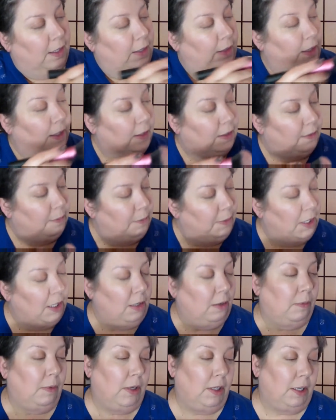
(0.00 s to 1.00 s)
This
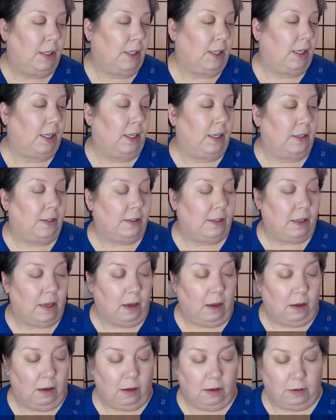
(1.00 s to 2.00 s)
middle one is
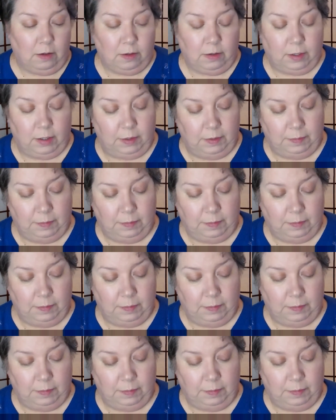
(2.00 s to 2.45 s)
called